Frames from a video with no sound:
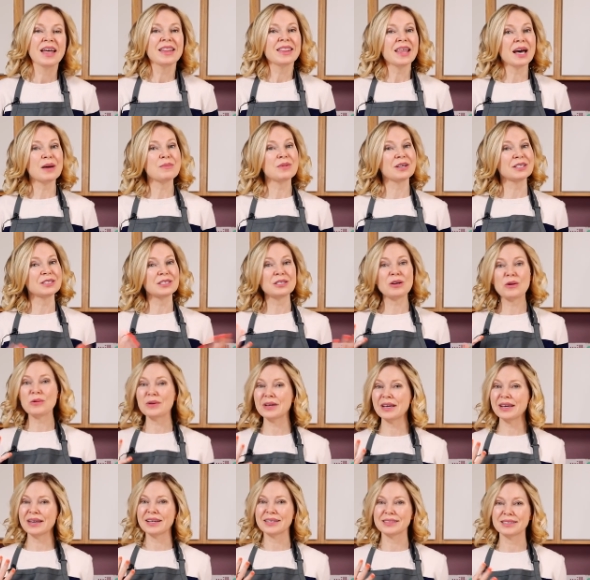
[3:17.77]
That means no
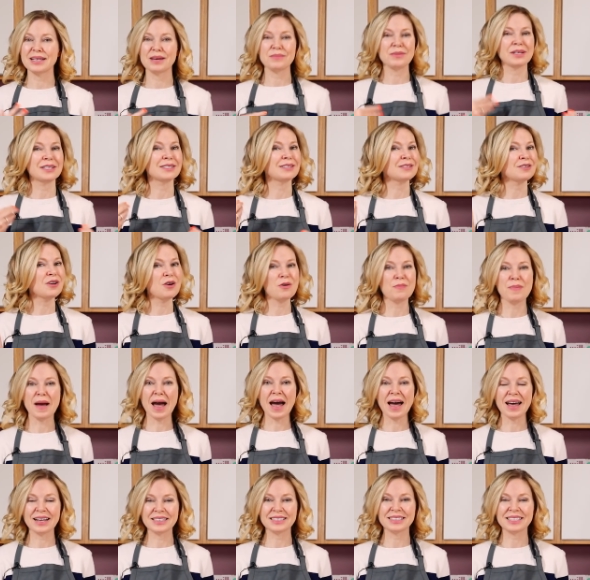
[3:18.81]
kids, that means no
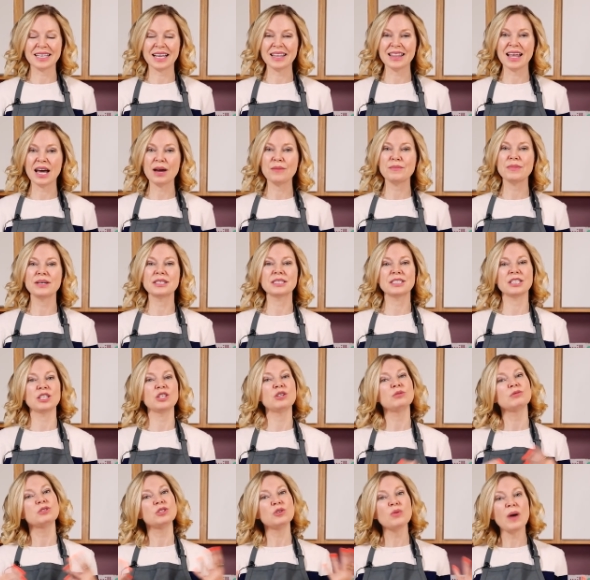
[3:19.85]
pets, and that means that
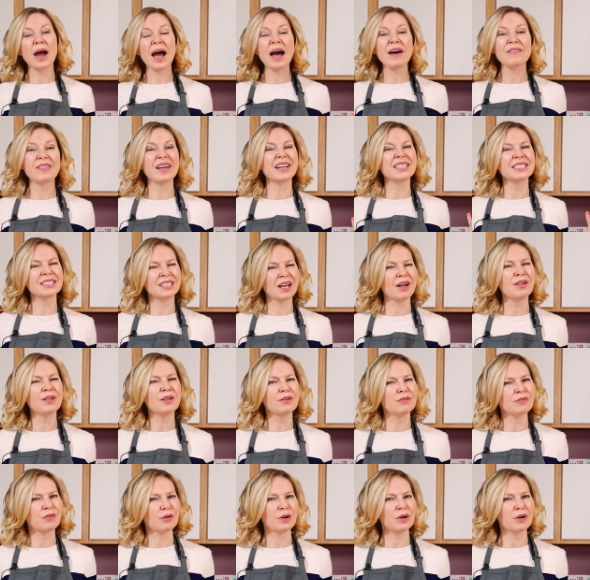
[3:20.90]
you do have that solid